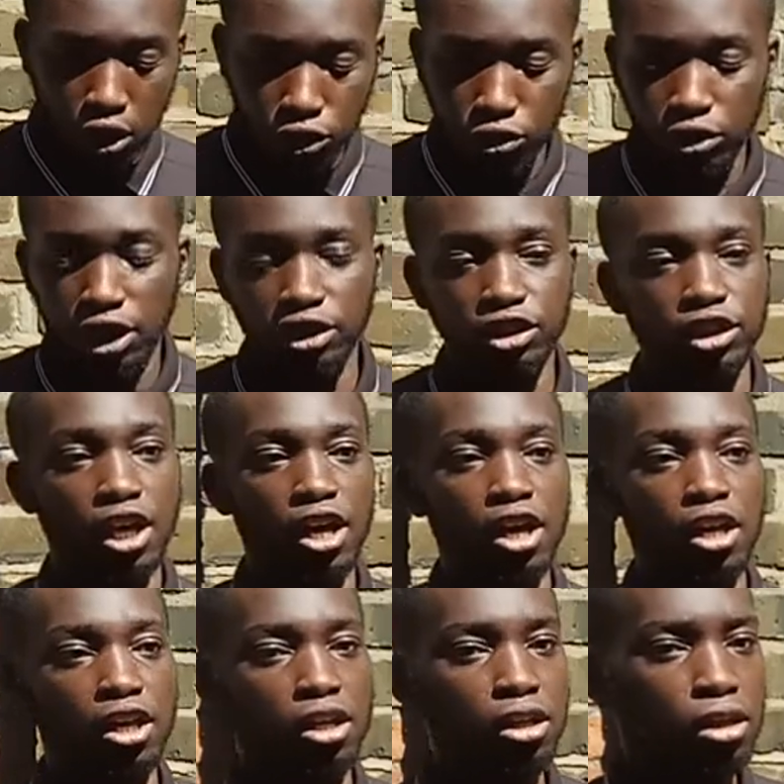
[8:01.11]
So let's
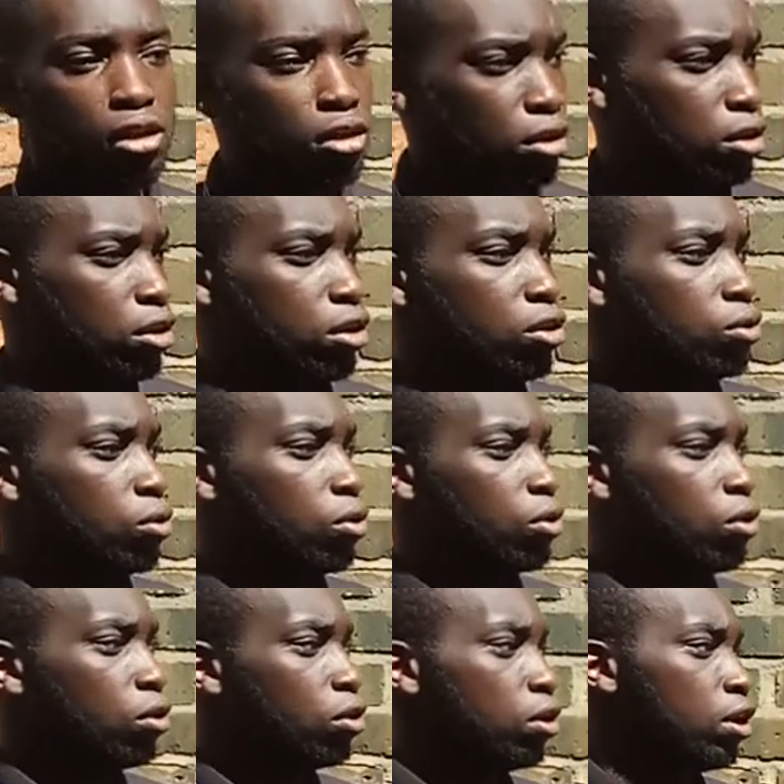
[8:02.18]
say
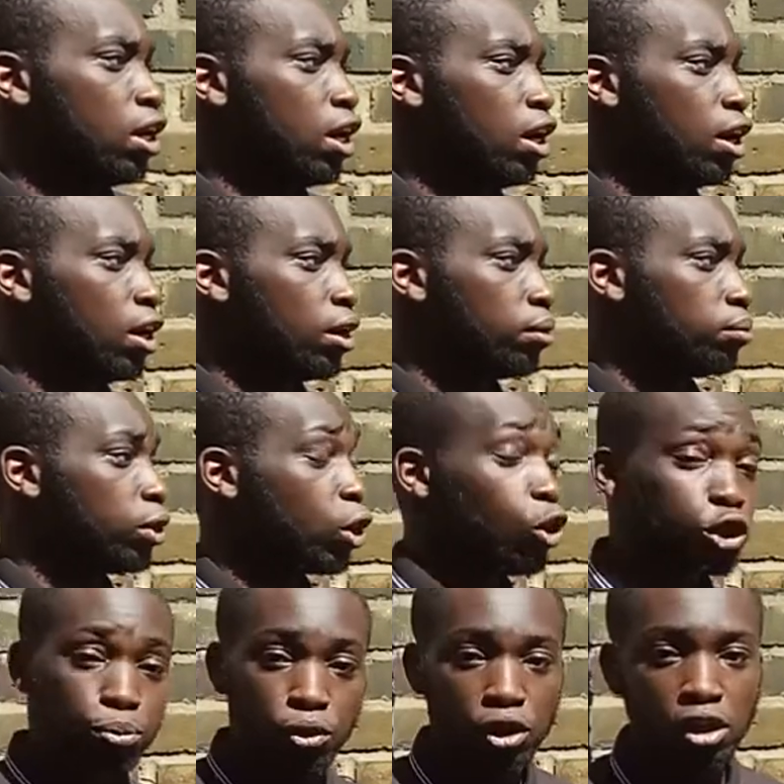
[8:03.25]
you're um, an
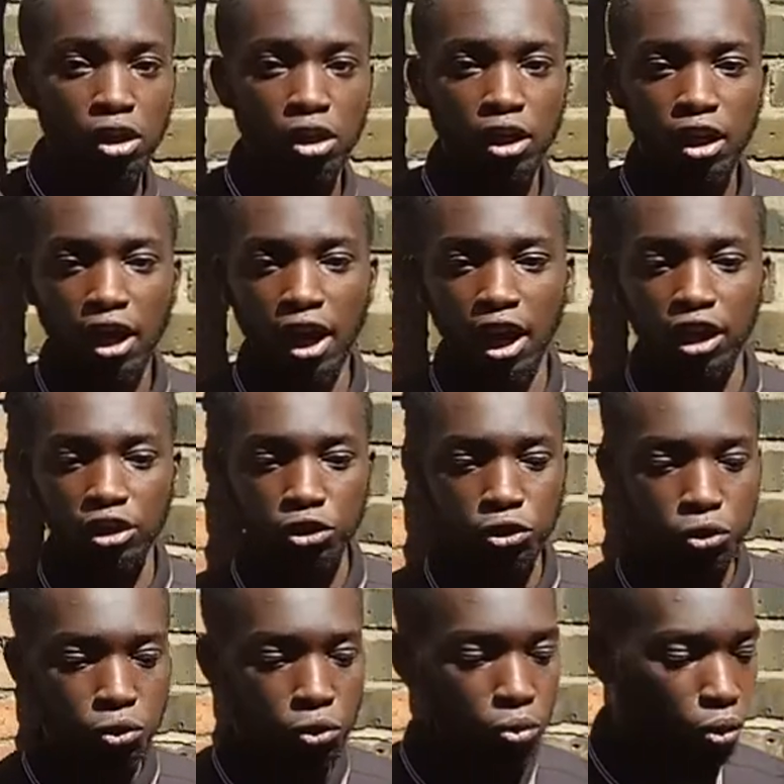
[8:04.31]
entrepreneur and
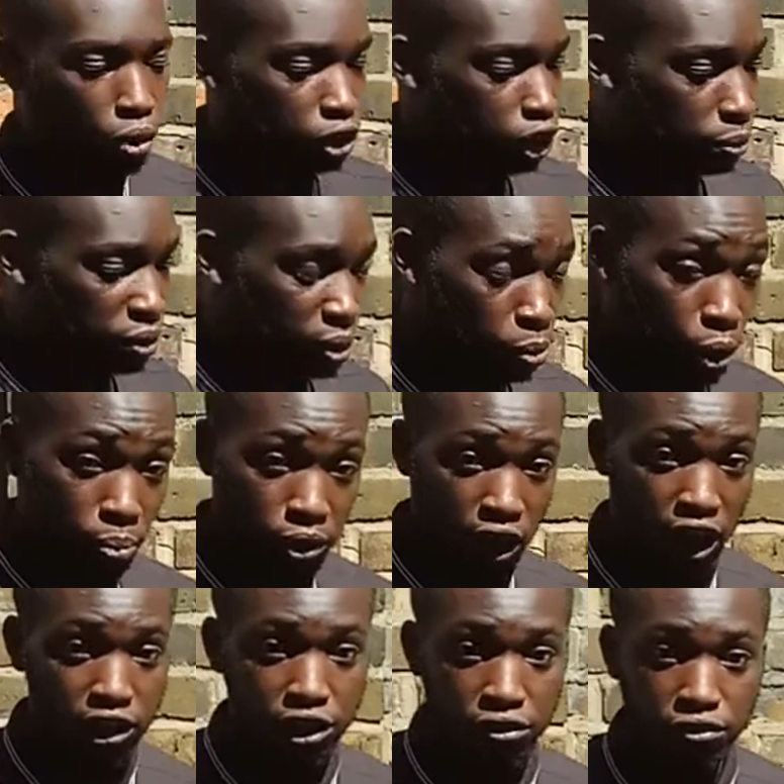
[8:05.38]
you want to be more
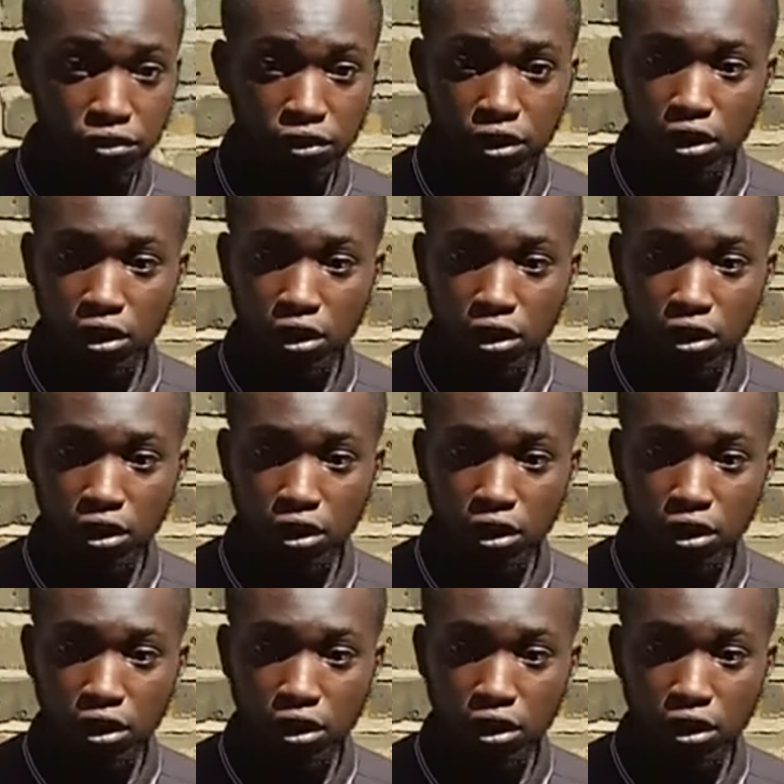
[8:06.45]
productive.